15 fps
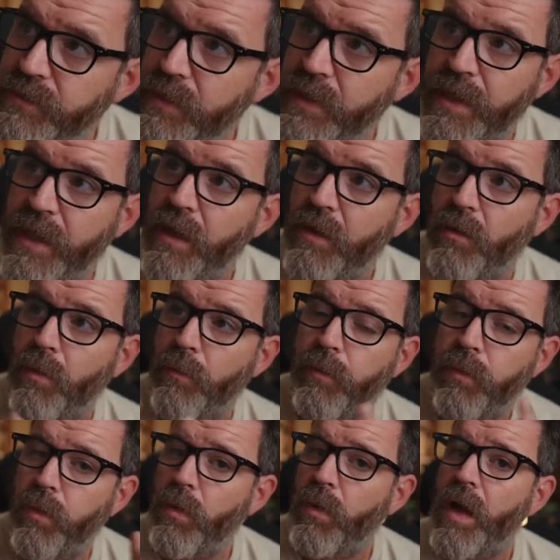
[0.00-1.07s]
right now are
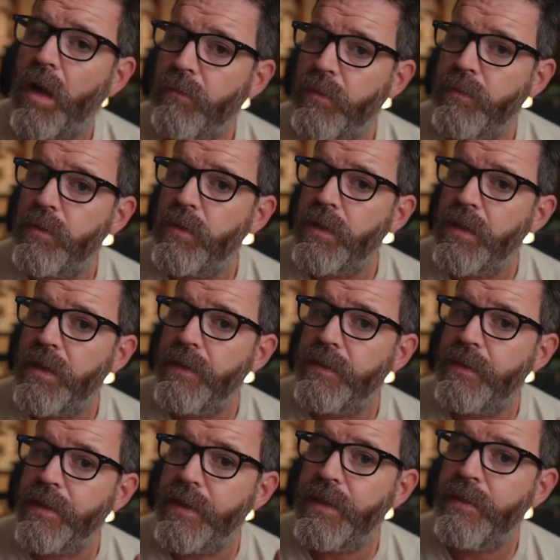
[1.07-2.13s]
probably
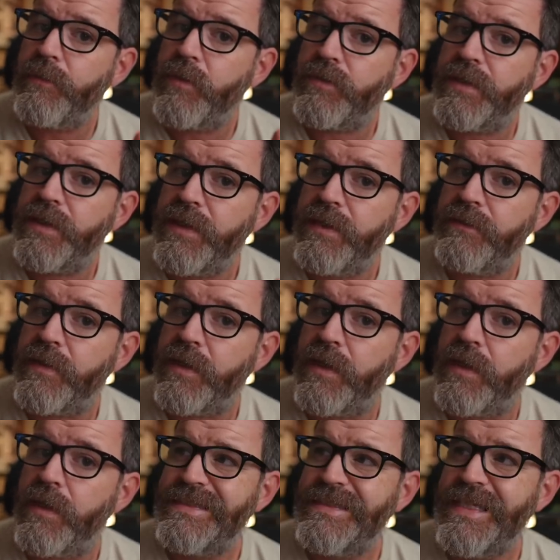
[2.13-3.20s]
the
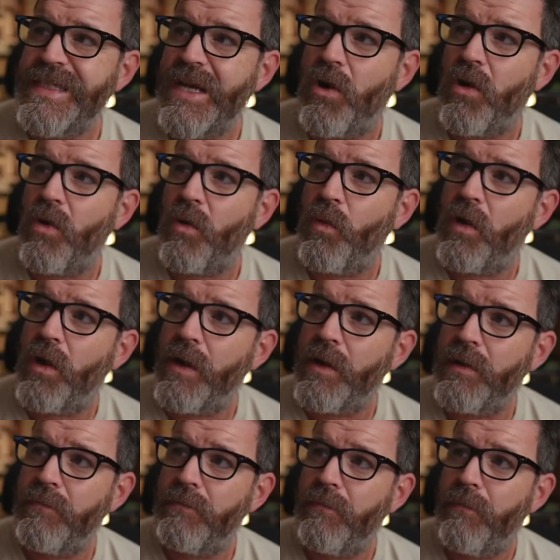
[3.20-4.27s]
Emotiva
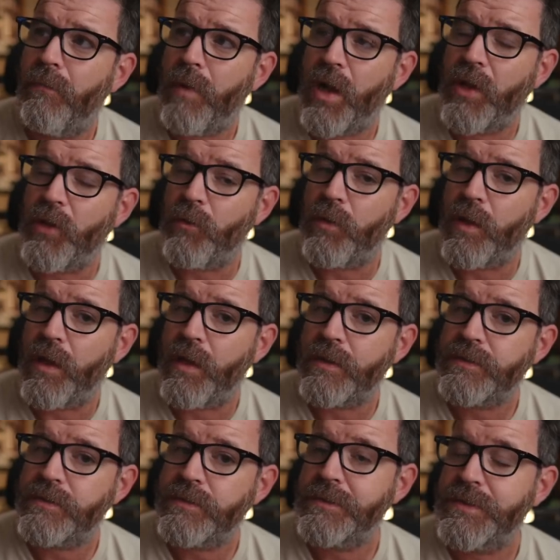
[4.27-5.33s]
DR1
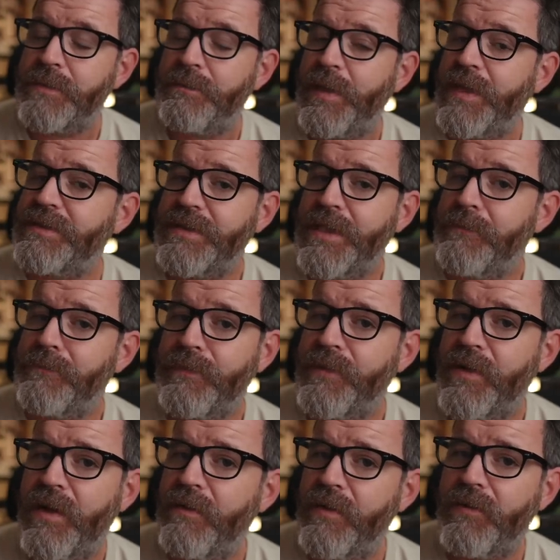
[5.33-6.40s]
monoblocks. It's the best
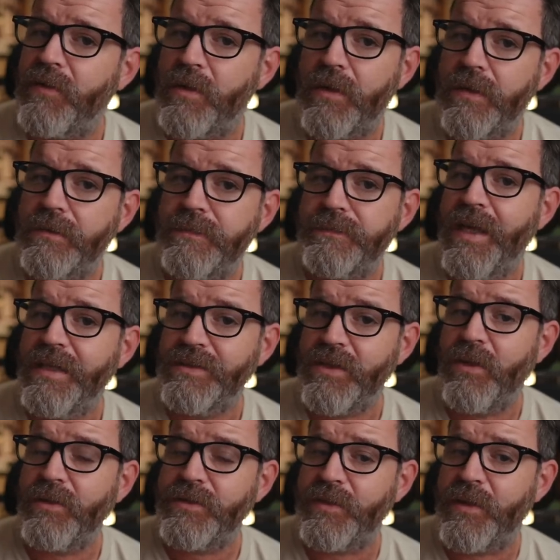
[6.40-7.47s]
amplifier I've ever heard. It's
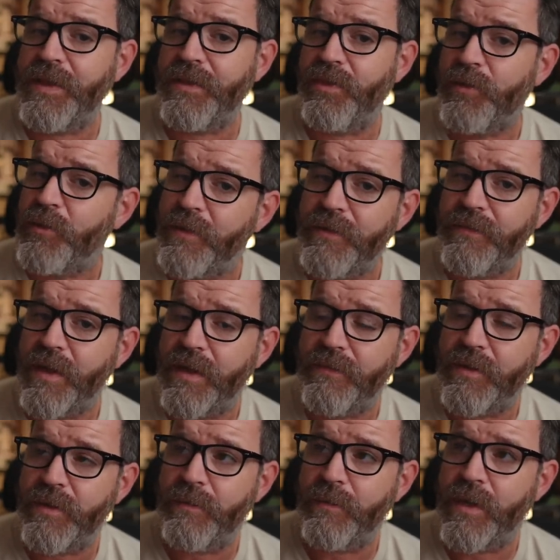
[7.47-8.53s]
also like $3,500
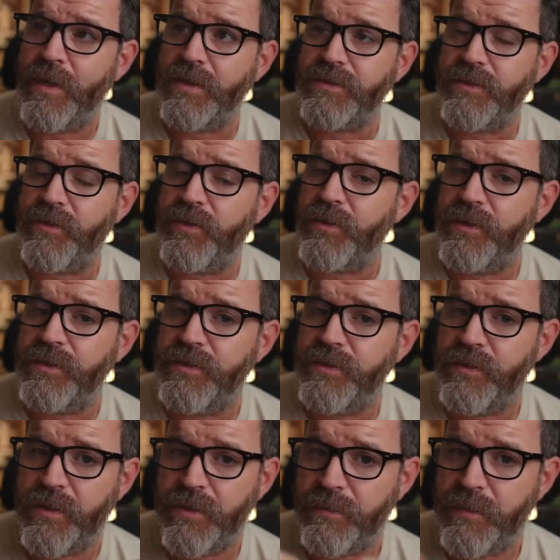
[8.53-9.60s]
or
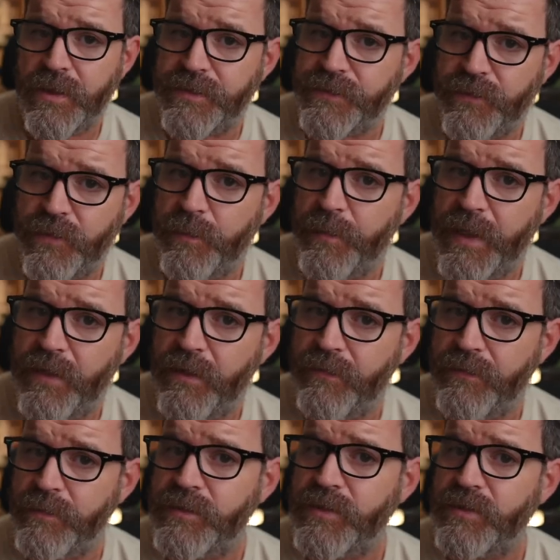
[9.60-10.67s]
$3,200 for a pair of
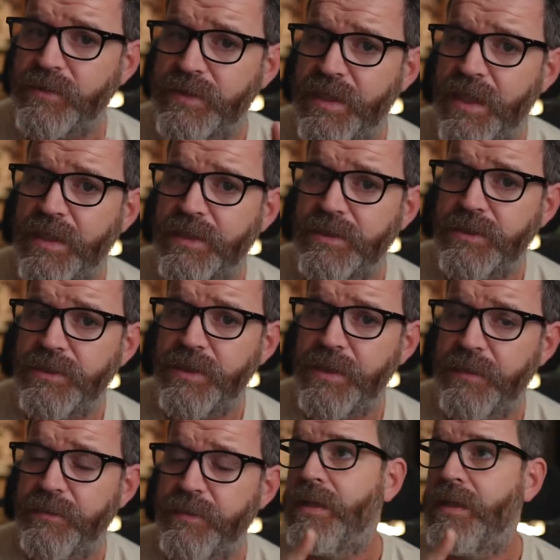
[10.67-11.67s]
them, so it's not cheap.